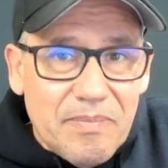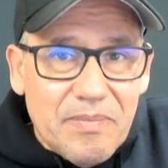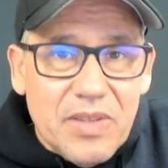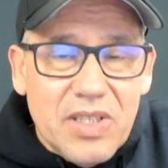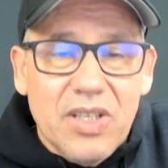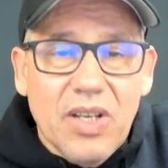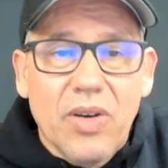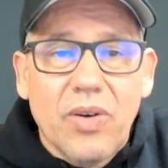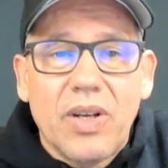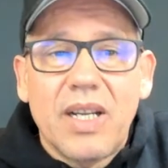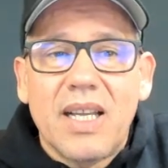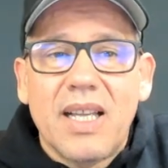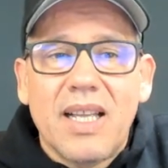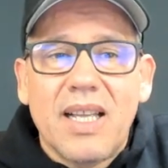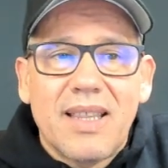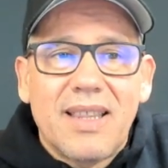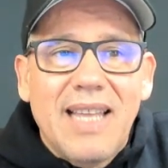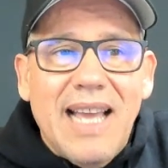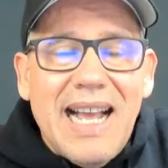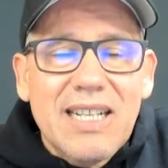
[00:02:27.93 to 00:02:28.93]
So
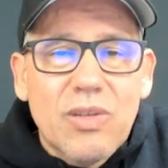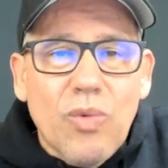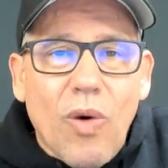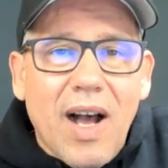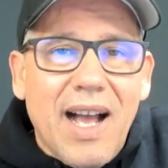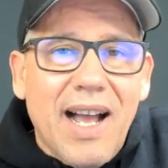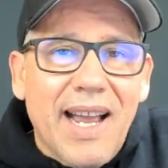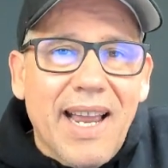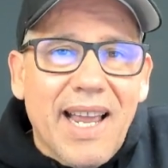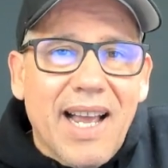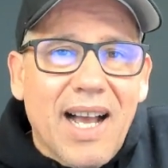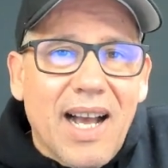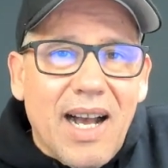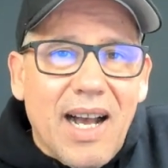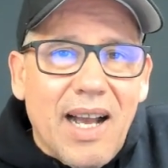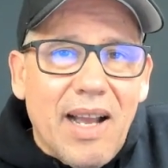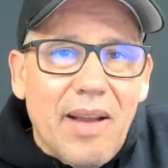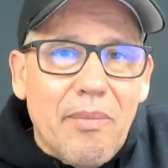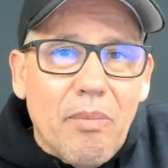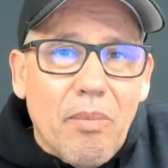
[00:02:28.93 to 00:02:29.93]
that's why
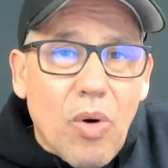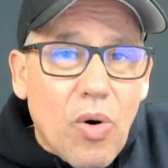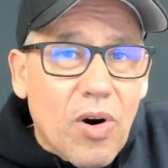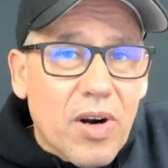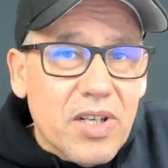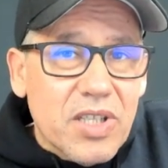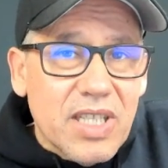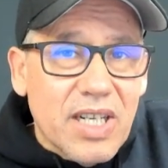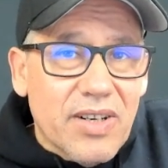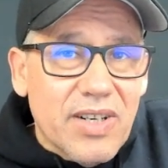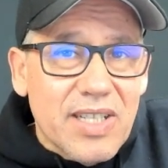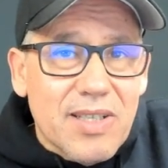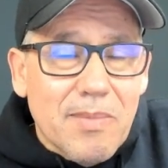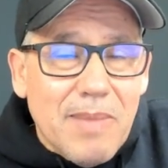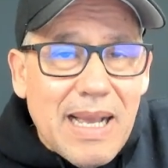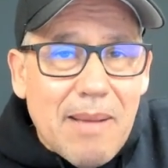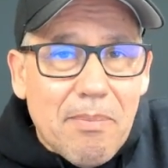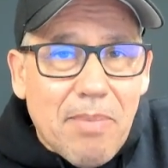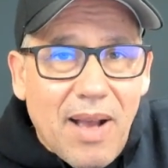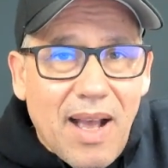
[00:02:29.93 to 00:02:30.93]
I'm more serious
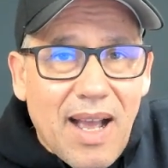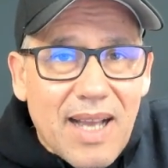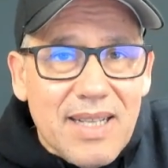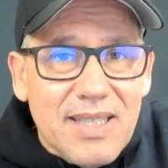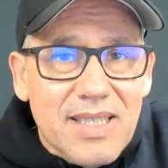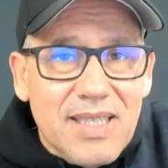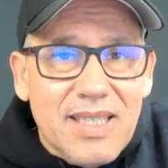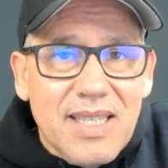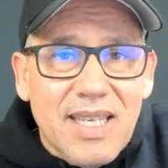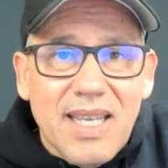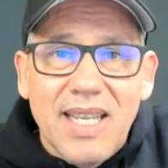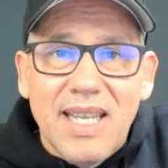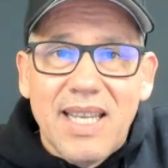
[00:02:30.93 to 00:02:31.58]
about bonds,